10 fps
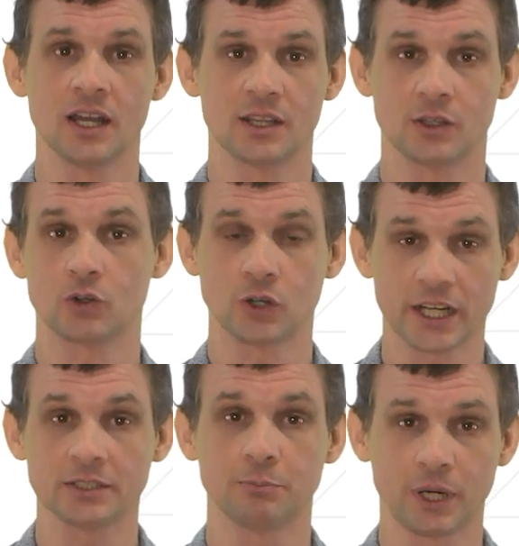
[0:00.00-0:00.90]
the
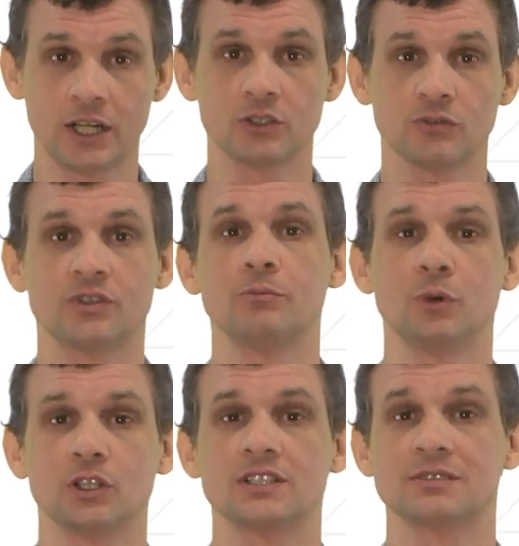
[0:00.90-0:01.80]
correct part of the
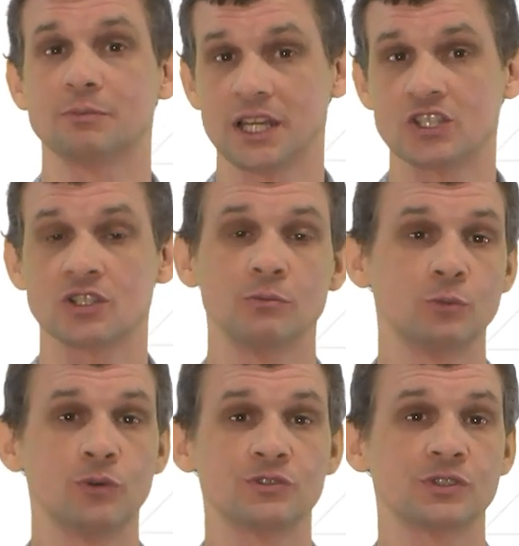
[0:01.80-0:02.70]
model's mesh
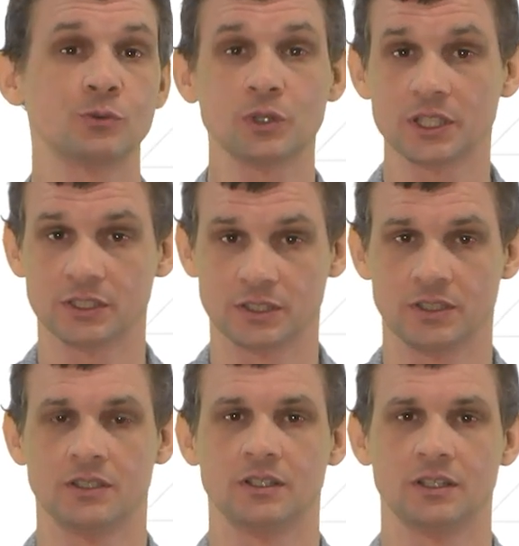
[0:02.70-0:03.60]
moves with it.
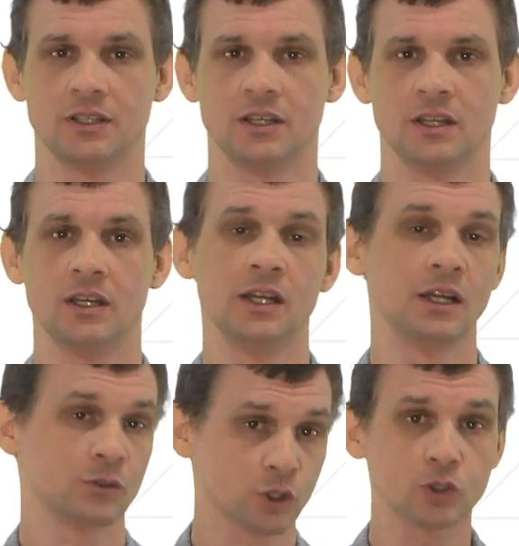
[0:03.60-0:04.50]

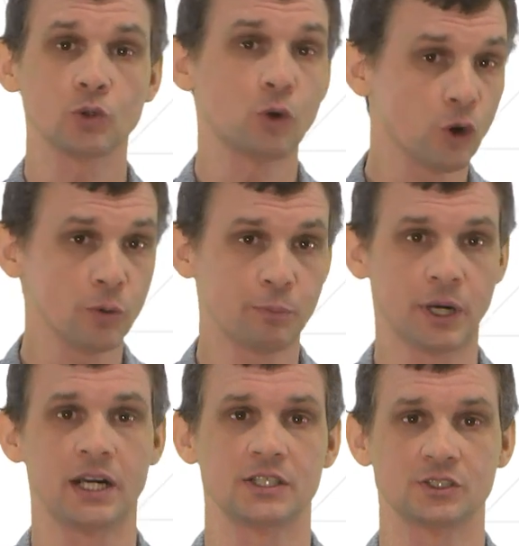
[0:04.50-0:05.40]
Not all
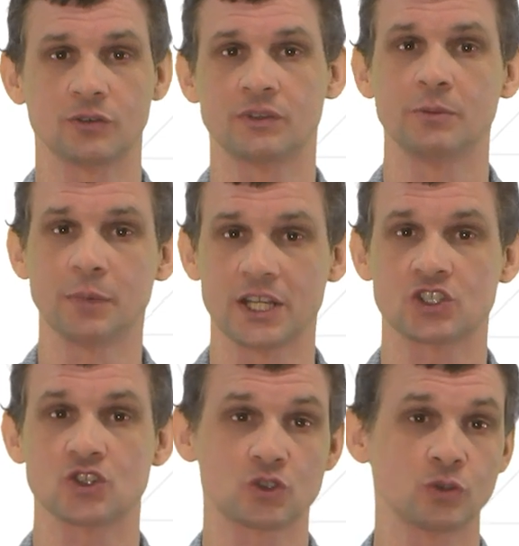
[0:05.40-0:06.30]
parts of the
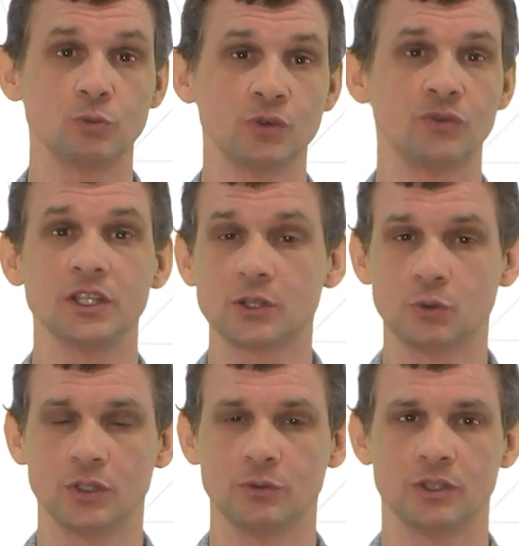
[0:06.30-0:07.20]
mesh should move
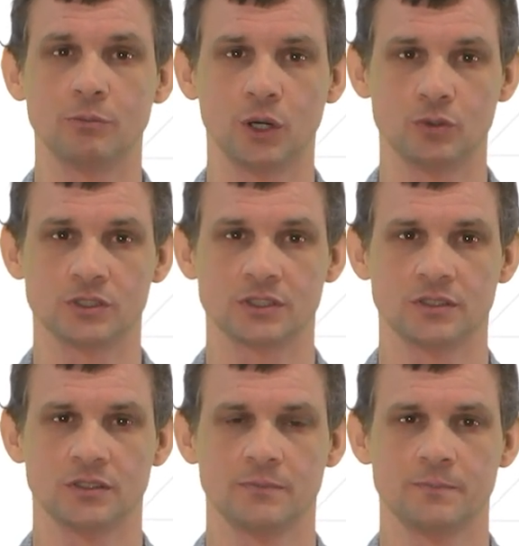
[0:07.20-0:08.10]
equally with the bones.
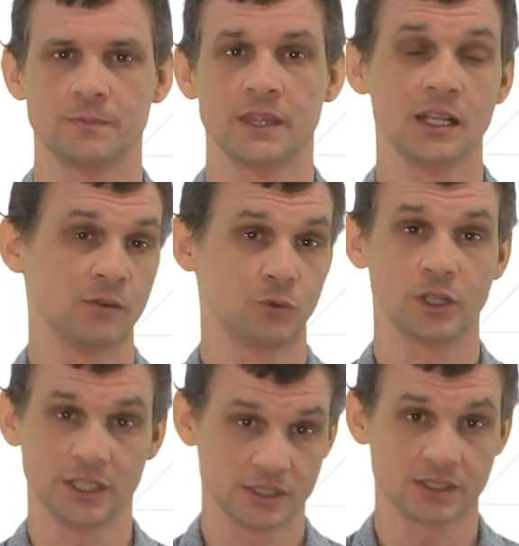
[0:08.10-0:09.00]
For
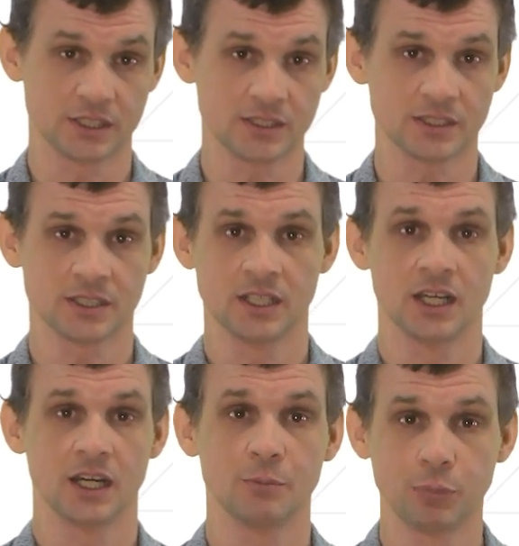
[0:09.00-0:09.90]
instance,
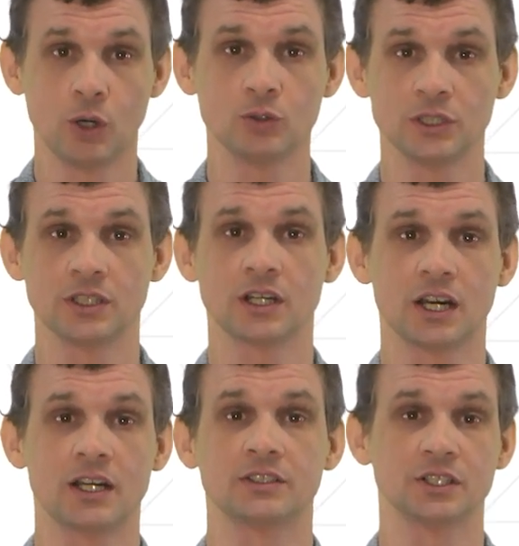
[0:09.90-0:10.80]
a bone in a
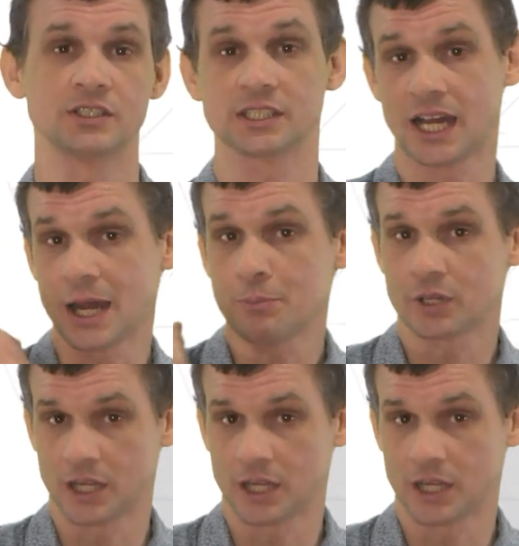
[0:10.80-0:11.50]
character's upper